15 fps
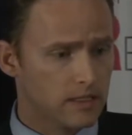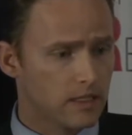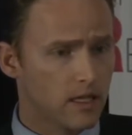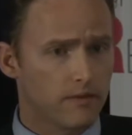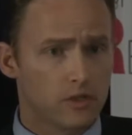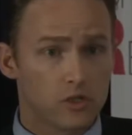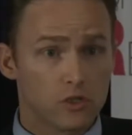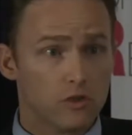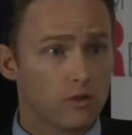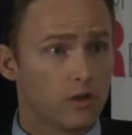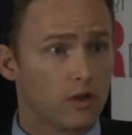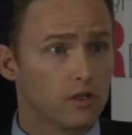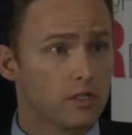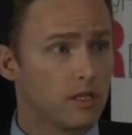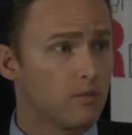It covers
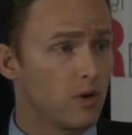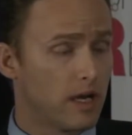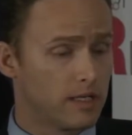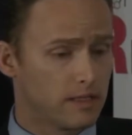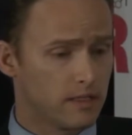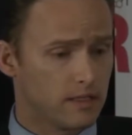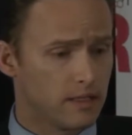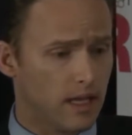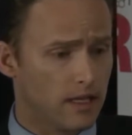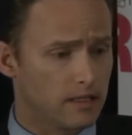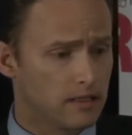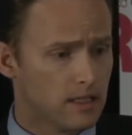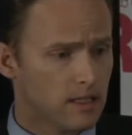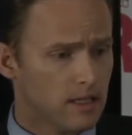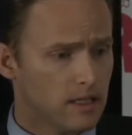2/3 of the price of the test.